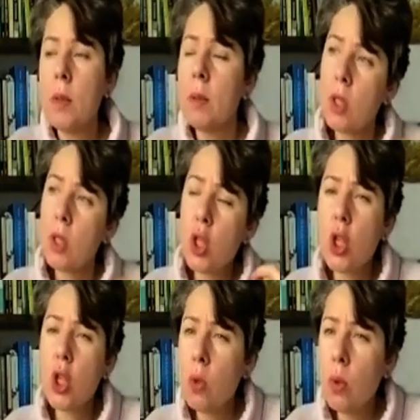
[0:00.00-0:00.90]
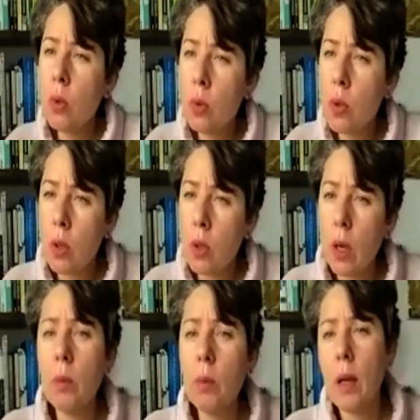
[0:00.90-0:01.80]
from some stews.
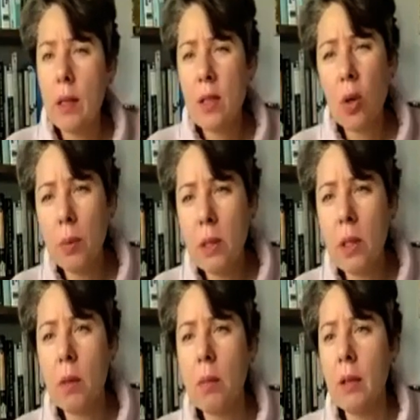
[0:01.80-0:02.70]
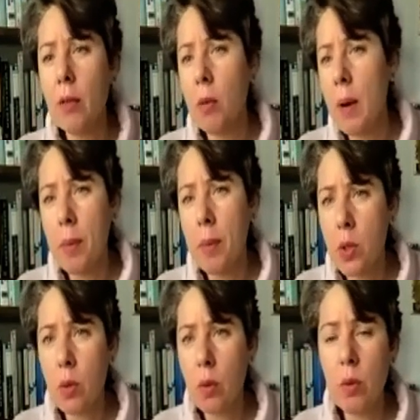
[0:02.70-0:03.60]
Well, I stopped eating meat for my
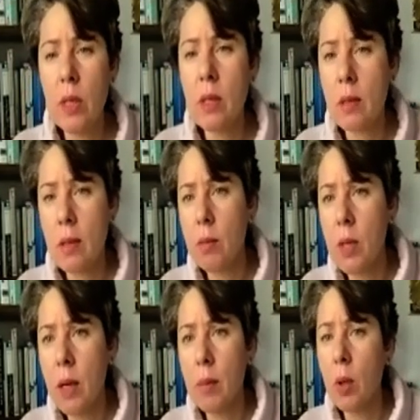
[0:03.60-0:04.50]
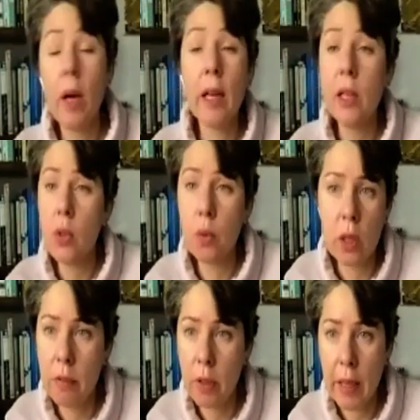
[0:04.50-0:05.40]
personal reasons some time ago, and I
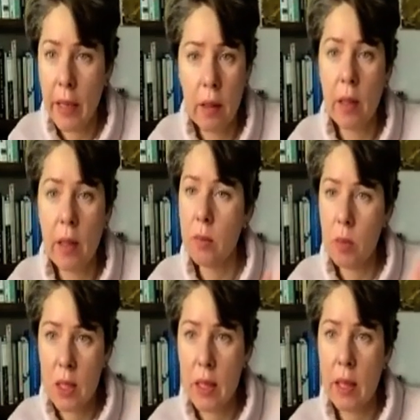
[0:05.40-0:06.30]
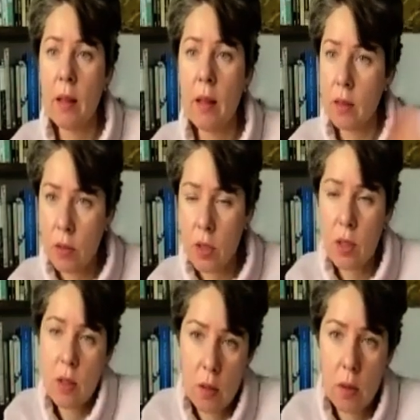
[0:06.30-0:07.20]
don't advocate that. I'm just saying that
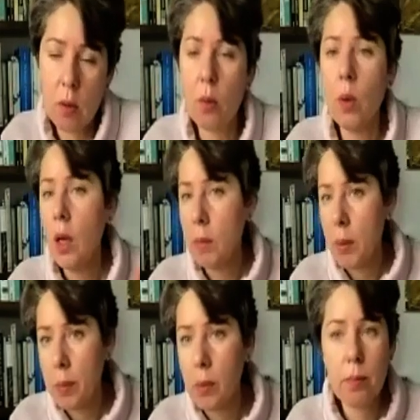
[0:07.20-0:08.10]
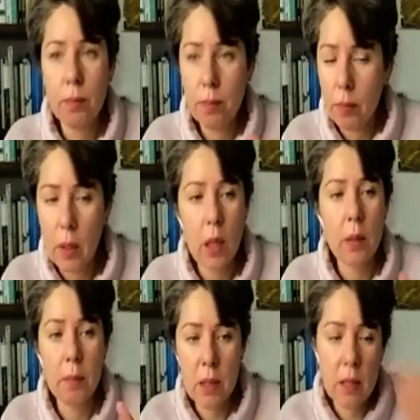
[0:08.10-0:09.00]
just, people,
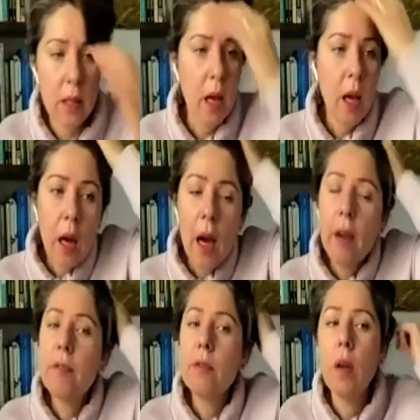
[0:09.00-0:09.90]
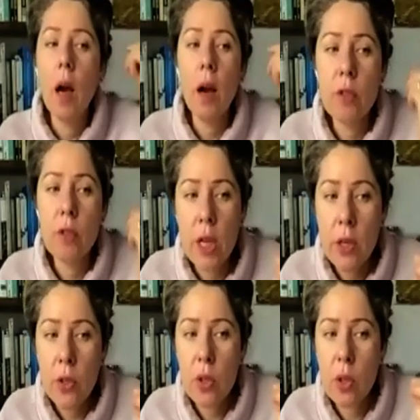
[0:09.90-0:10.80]
but I've I've
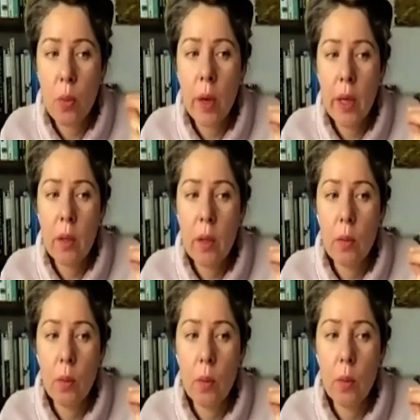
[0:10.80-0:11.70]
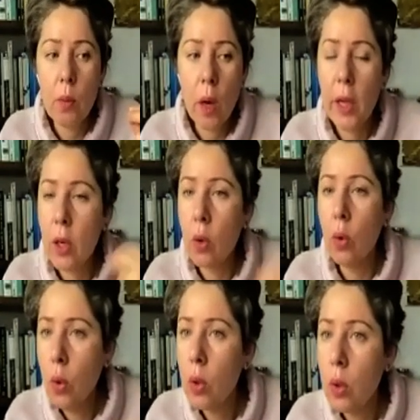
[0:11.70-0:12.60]
changed the way I
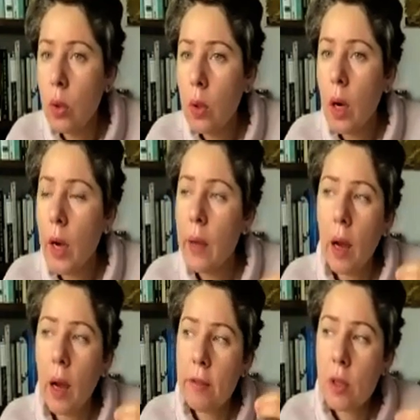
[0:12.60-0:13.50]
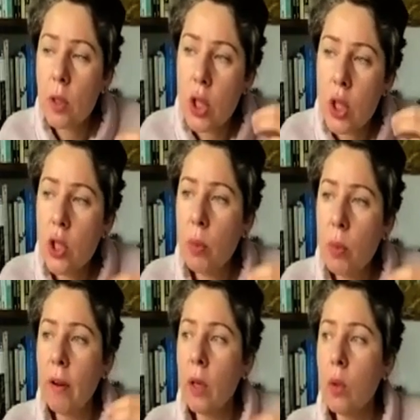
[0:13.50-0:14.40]
cook. I've changed
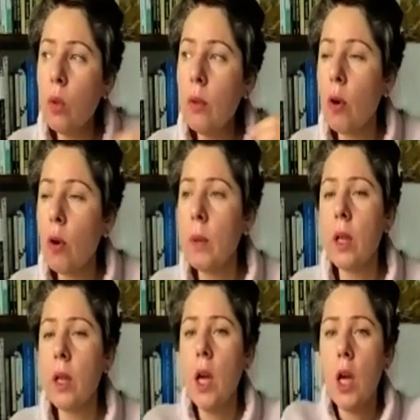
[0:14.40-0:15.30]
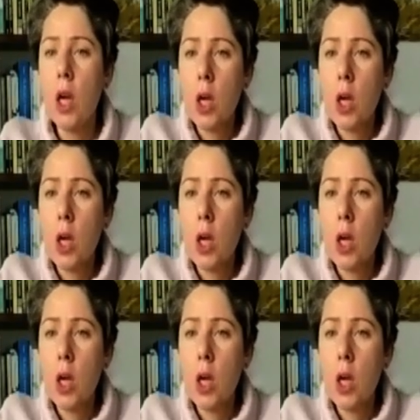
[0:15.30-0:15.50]
the way I cook from like